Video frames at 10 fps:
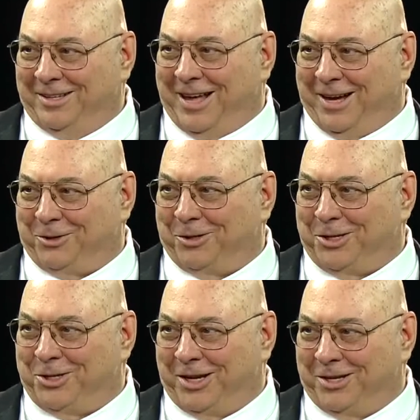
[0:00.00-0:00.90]

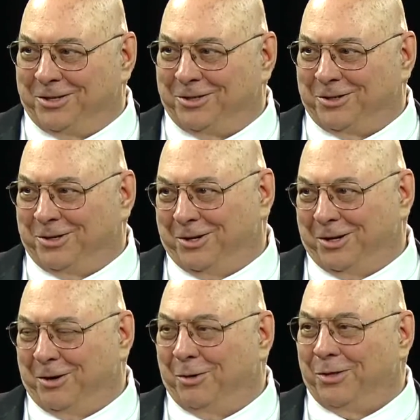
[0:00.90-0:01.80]
actually changes, and you
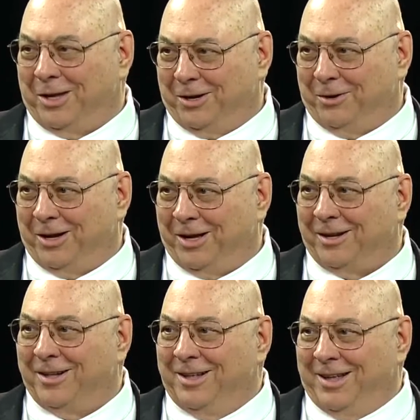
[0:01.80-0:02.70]
can go on the
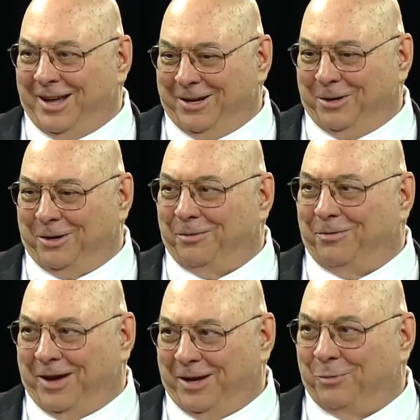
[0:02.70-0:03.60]
internet and you can
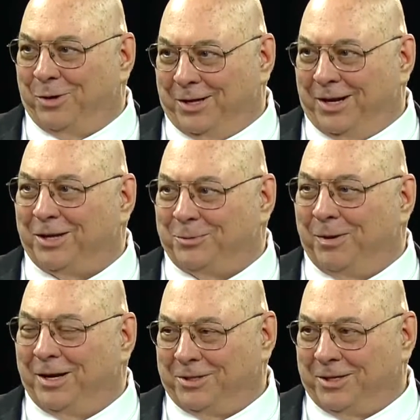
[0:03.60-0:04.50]
find when the next
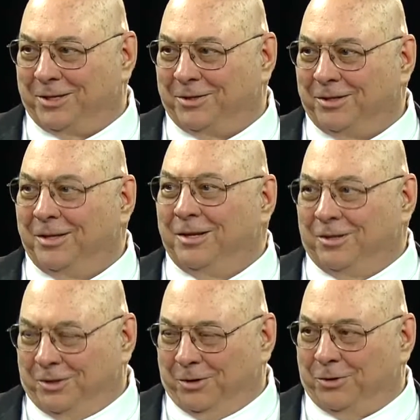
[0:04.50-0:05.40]
bus is.
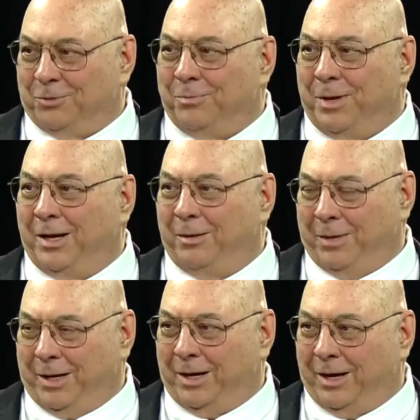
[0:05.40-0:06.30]
So there's many,
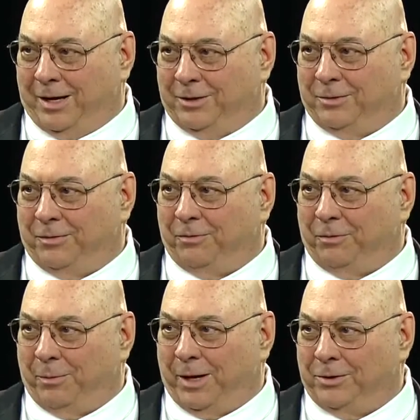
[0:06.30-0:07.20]
many kinds of
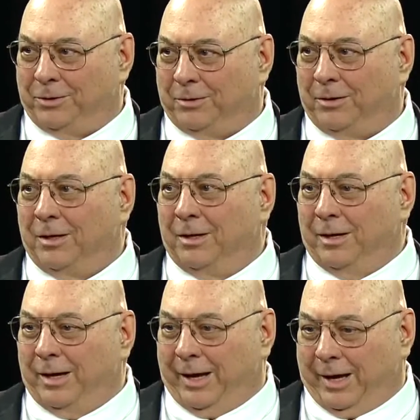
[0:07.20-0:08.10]
information,
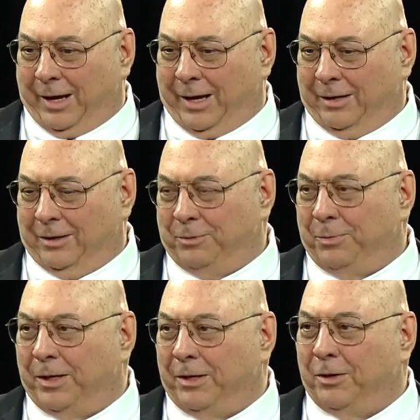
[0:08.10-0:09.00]
and it's
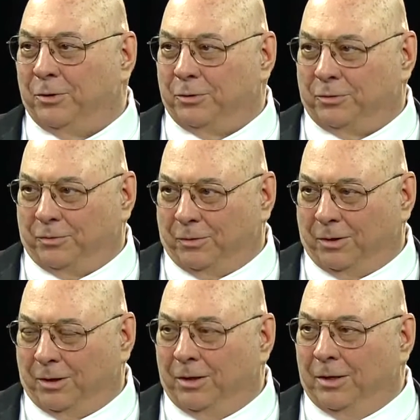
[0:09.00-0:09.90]
being used
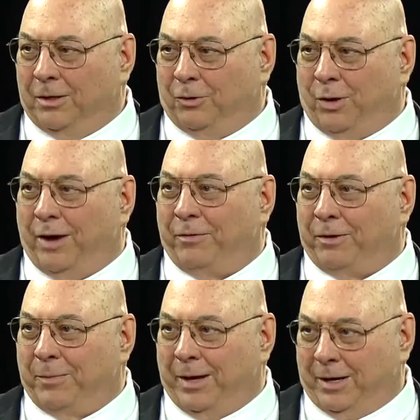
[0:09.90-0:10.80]
for
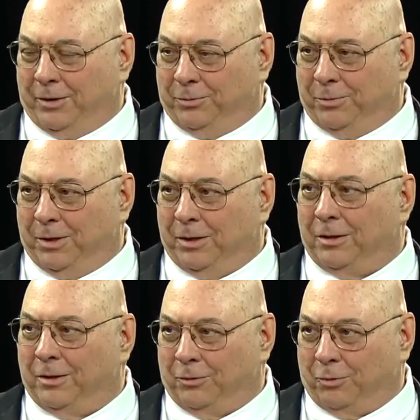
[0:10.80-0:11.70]
traffic
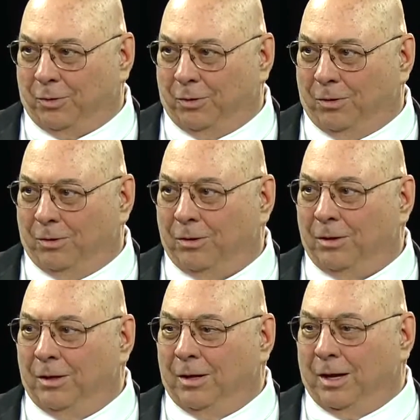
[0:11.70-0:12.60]
management, control,
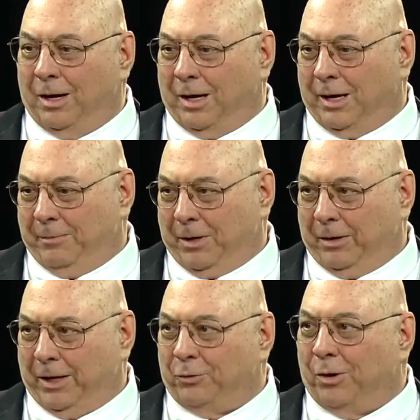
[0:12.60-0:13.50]

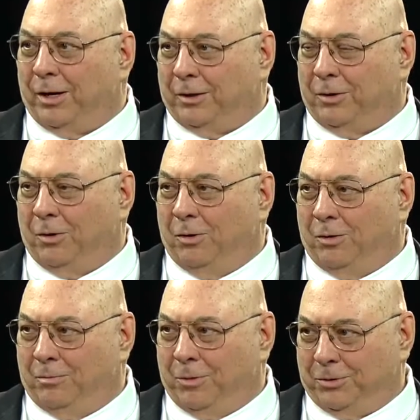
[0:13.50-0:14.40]
electronic
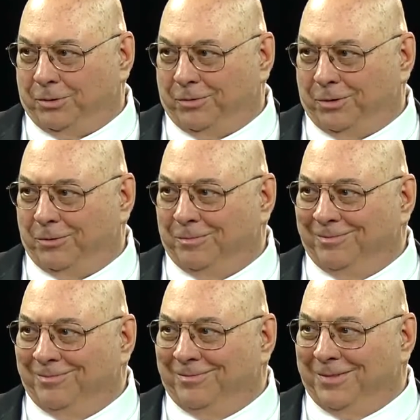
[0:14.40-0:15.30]
toll. Most of you
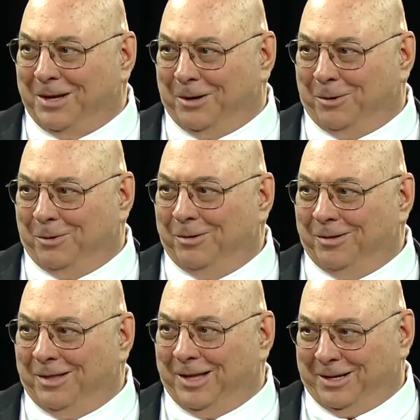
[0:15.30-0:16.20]
know
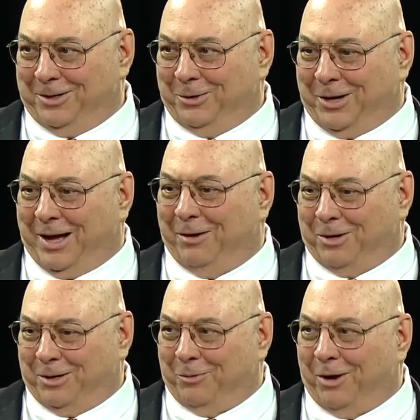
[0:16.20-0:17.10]
that you now
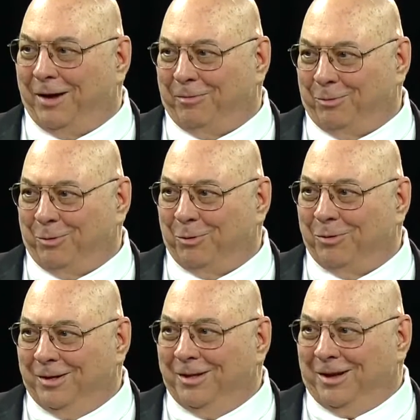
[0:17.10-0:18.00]
can drive
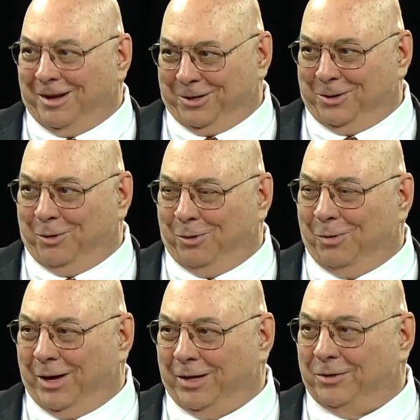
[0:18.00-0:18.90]
through on
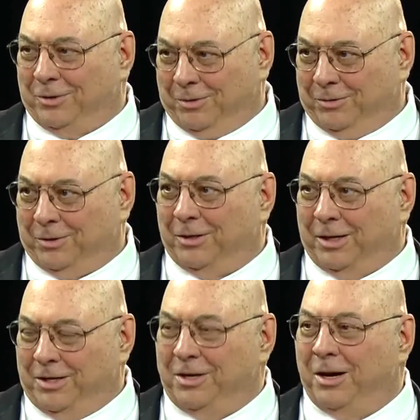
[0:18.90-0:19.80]
tollways. So there's
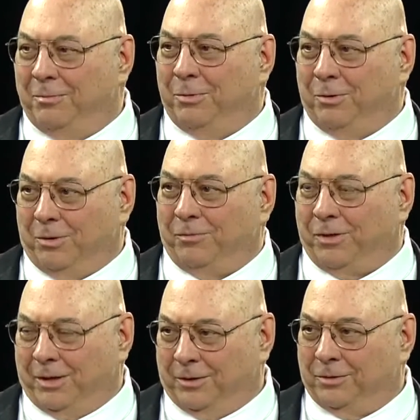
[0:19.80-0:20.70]
a number of
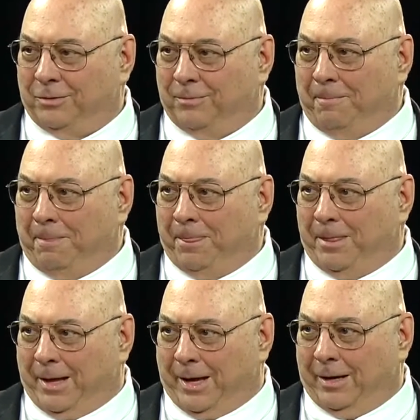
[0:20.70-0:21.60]
things
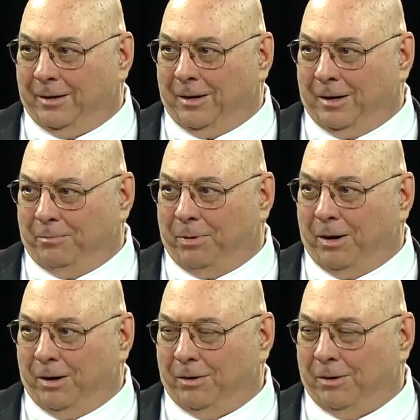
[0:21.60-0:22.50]
that are
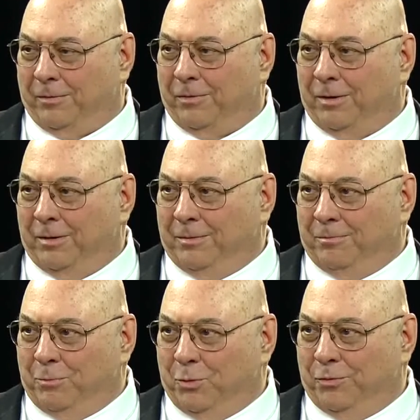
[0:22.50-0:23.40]
part of
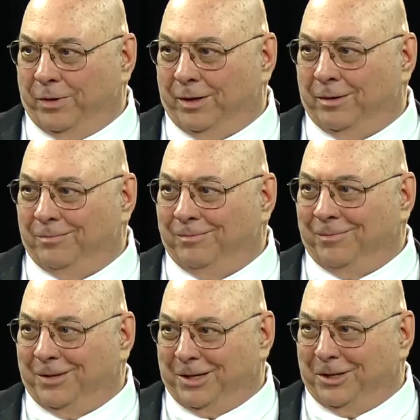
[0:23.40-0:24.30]
moving
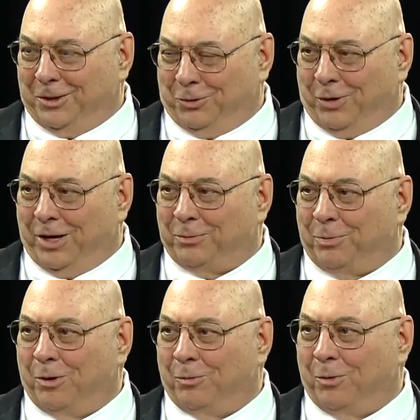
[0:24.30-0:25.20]
the
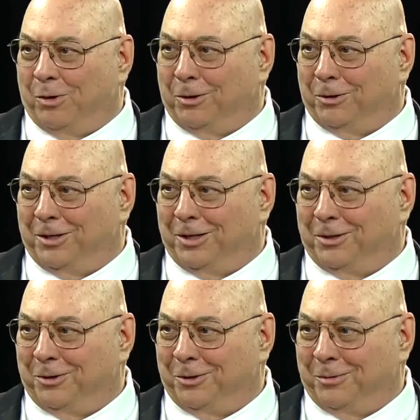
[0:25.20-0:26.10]
transport world
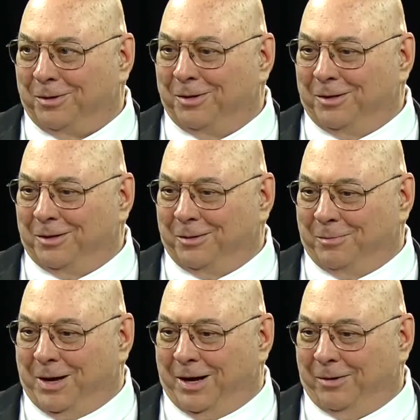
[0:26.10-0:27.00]
into the
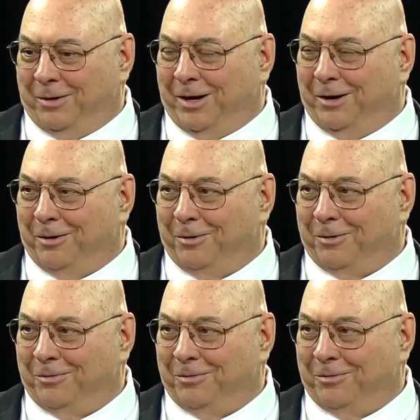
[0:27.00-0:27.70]
modern era